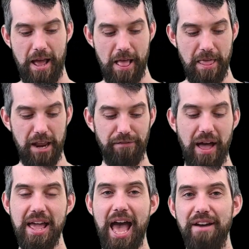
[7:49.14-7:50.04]
And then if
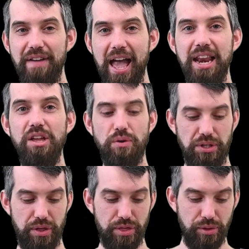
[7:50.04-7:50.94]
I have n equal
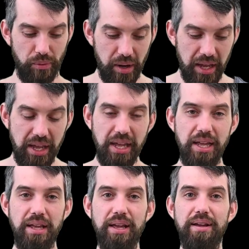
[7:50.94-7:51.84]
to
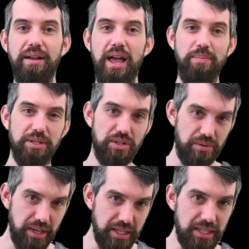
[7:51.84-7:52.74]
3, n plus
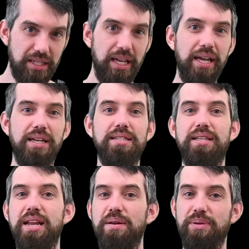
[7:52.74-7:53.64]
3 is 6,
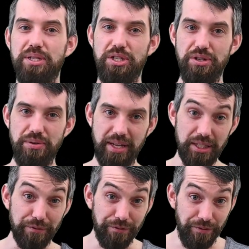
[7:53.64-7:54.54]
and n plus 2
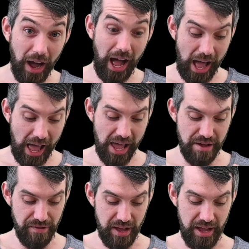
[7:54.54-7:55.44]
is
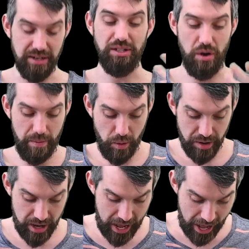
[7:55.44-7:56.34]
5. And so I'm
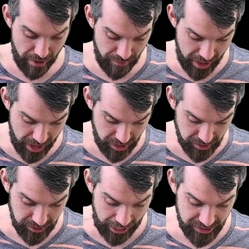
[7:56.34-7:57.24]
going to have
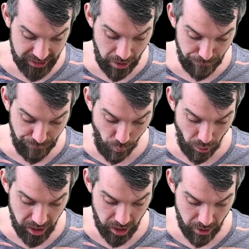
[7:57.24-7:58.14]
I skip
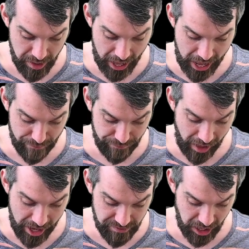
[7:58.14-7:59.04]
4 here, and then I have
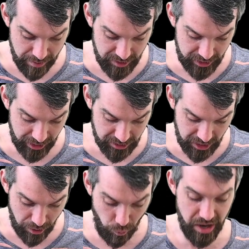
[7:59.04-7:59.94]
5 times 6. It's
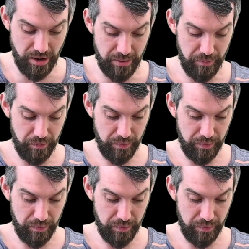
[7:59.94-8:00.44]
kind of weird.